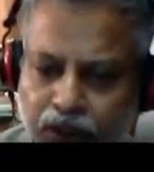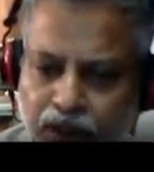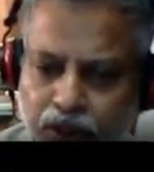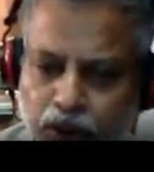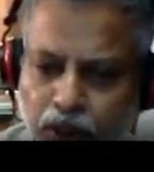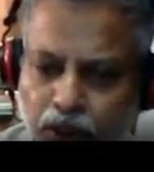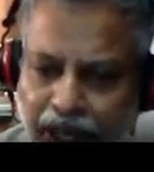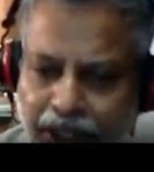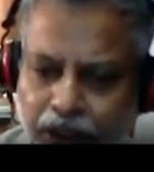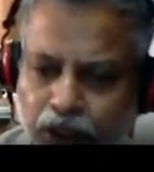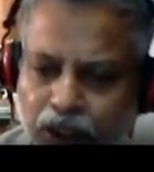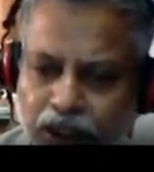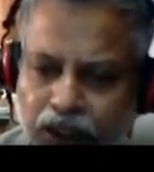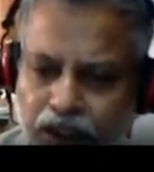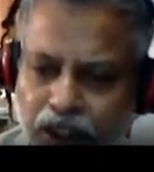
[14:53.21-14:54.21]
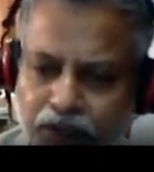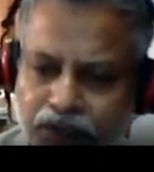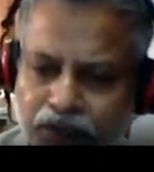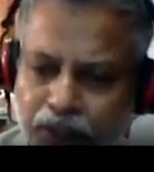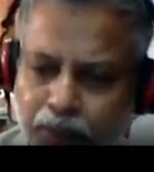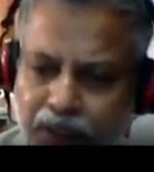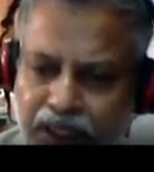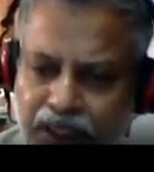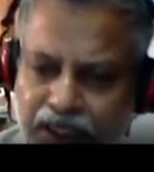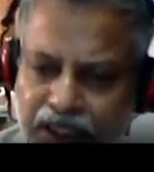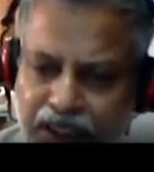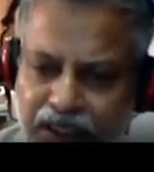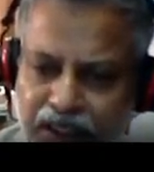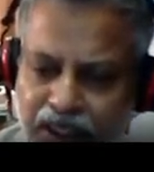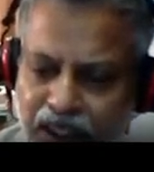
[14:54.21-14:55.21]
So accuracy of that particular
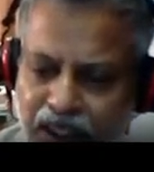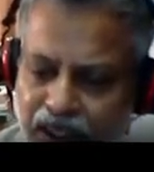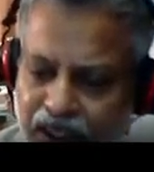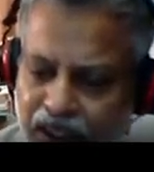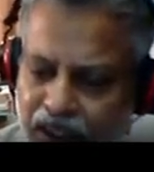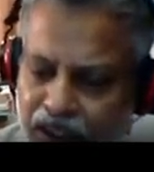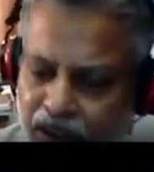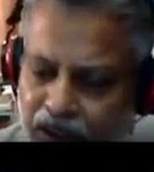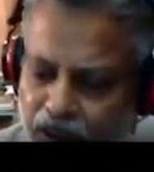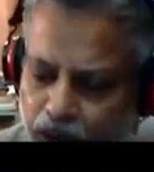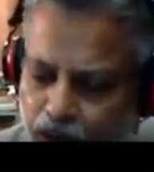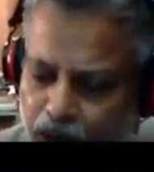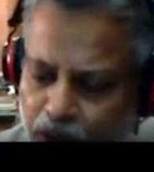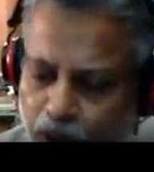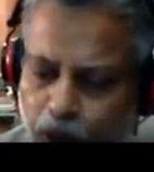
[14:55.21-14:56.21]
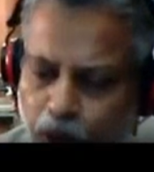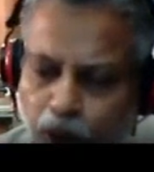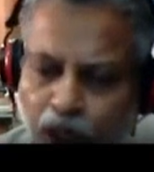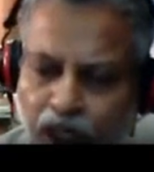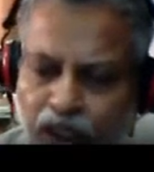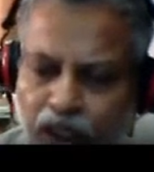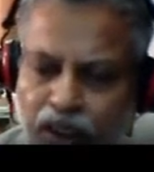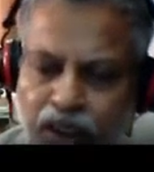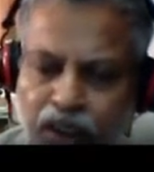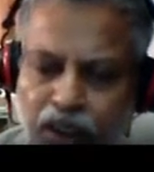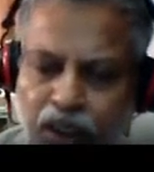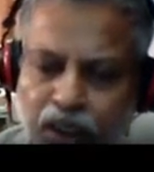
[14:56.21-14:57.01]
sensor is going to go on